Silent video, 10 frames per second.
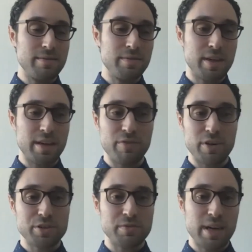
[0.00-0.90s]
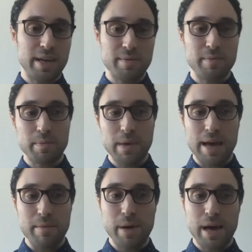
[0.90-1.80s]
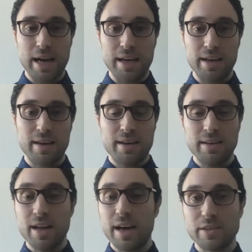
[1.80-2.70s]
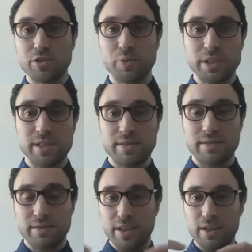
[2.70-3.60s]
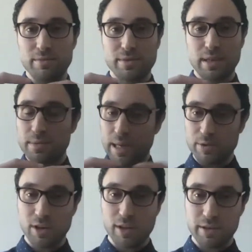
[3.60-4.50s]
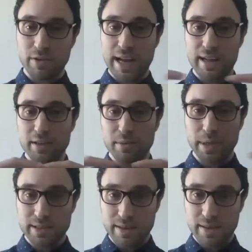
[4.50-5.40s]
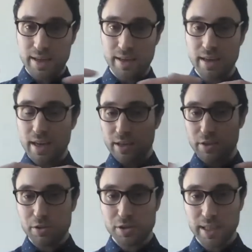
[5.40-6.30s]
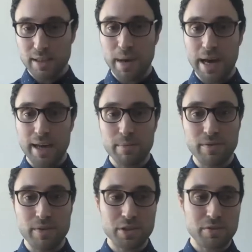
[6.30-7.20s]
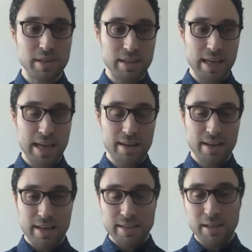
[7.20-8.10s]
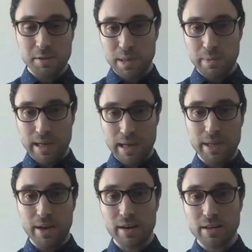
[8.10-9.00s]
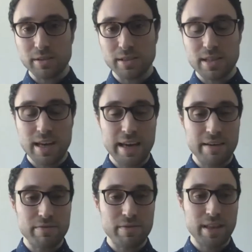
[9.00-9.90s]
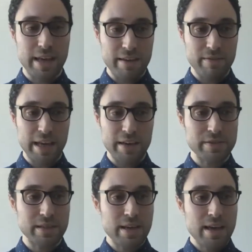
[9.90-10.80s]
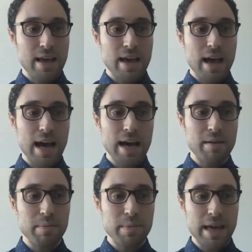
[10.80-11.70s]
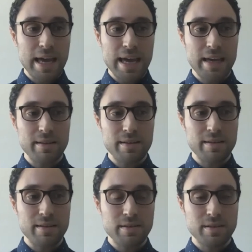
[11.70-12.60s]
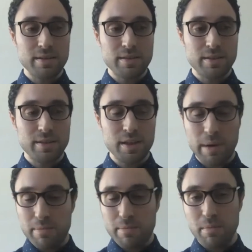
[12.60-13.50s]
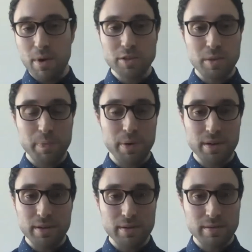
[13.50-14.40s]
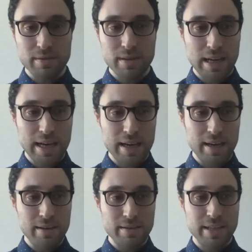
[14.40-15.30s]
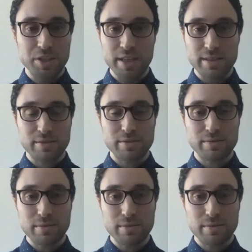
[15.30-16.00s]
conversion rate by nudge, which is, sometimes called the growler, but it's the thing usually at the bottom of the screen that tells people how many articles they have left. And, by multiple digits,